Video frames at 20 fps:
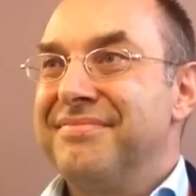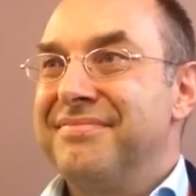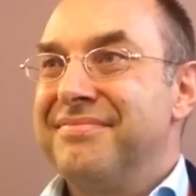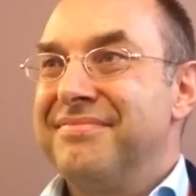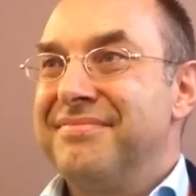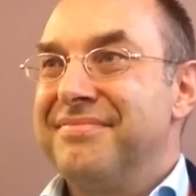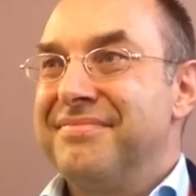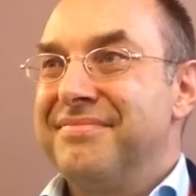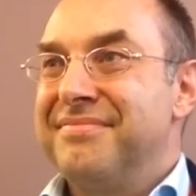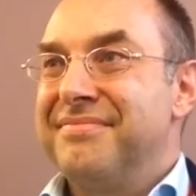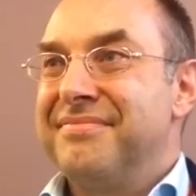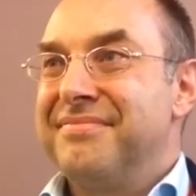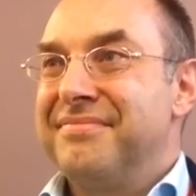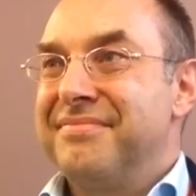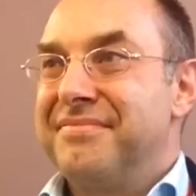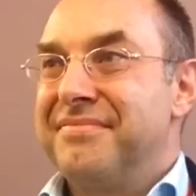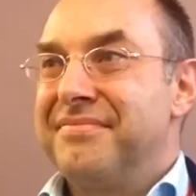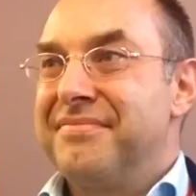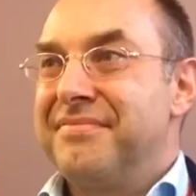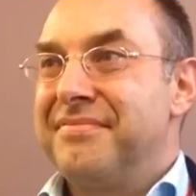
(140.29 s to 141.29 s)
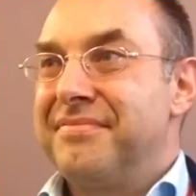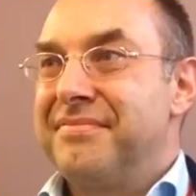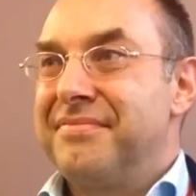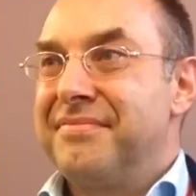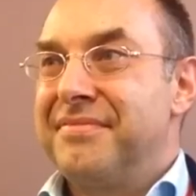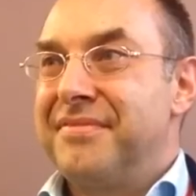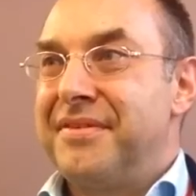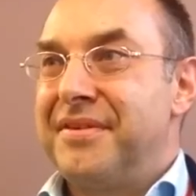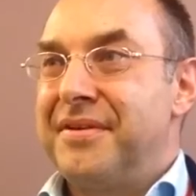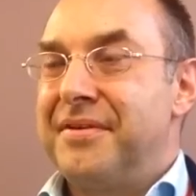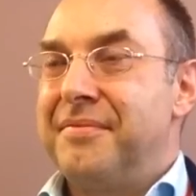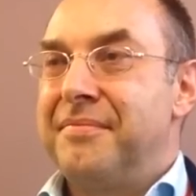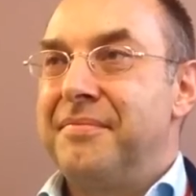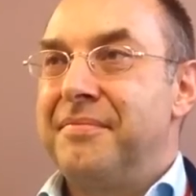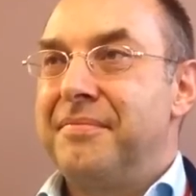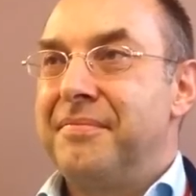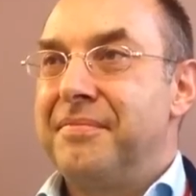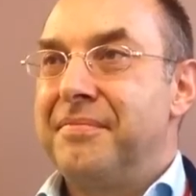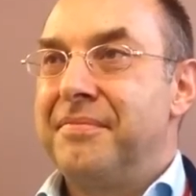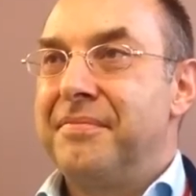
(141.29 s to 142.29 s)
in that setting, but that's a
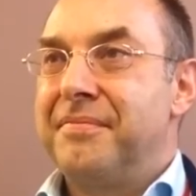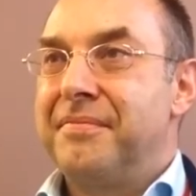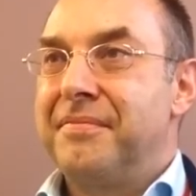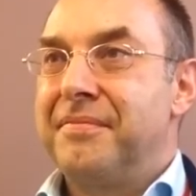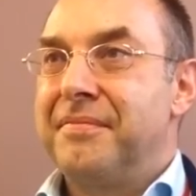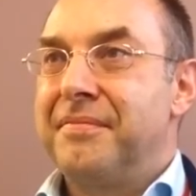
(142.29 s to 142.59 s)
pretty good way